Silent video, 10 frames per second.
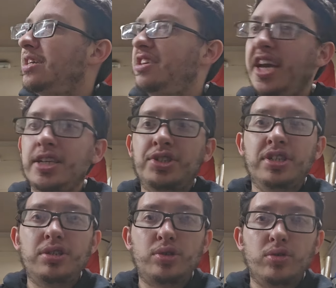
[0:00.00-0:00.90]

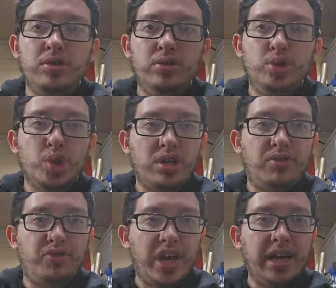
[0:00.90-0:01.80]
Gaskets don't usually
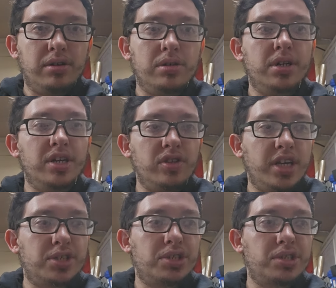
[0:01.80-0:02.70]
fail
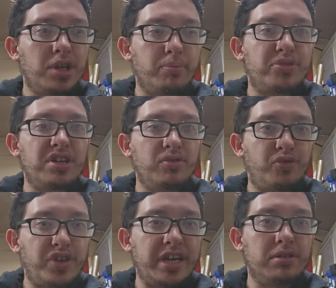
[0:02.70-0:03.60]
unless something
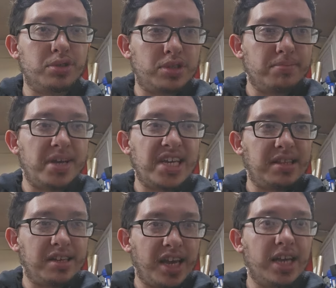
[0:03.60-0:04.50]
fails to make the
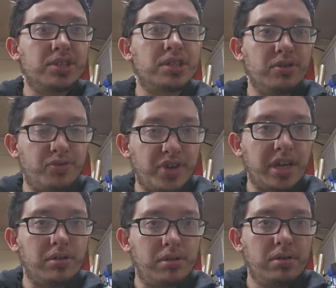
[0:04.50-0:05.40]
gasket fail.